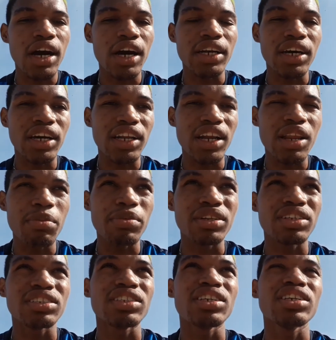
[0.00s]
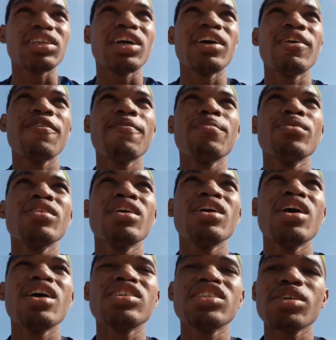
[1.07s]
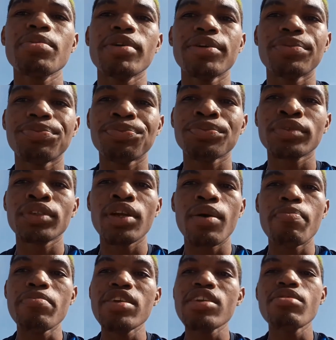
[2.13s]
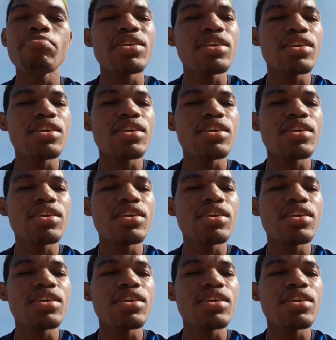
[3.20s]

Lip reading: And all the levels of things there, you see me?